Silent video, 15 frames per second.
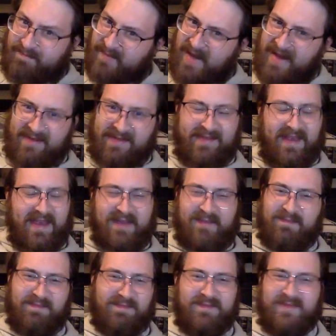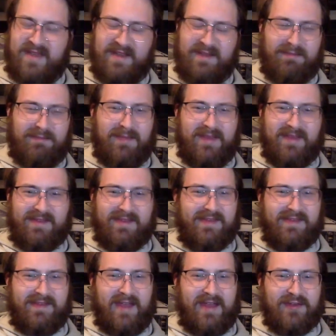Gotta say, didn't miss the
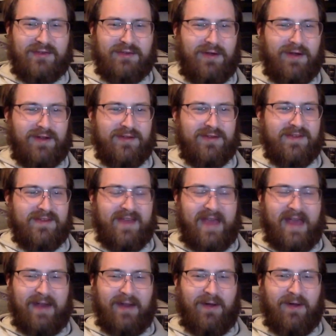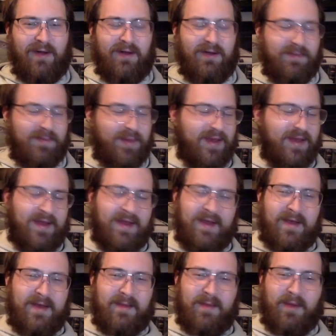stage cautions at all. But
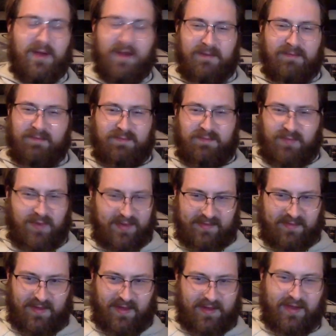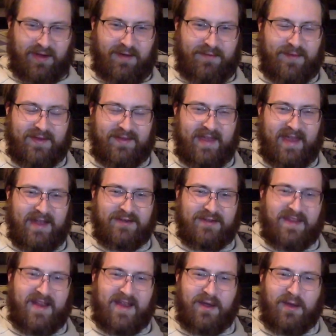let's not get off on a tangent
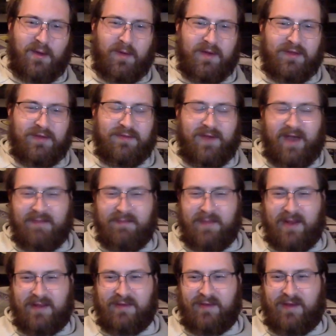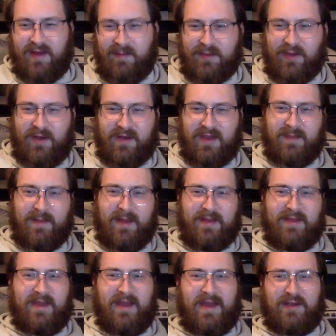that I could go another 5 minutes on. I'm talking
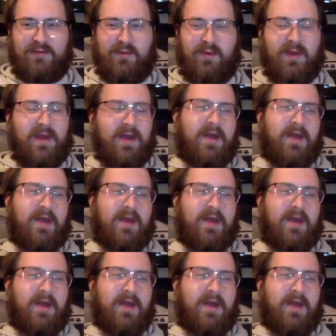about the actual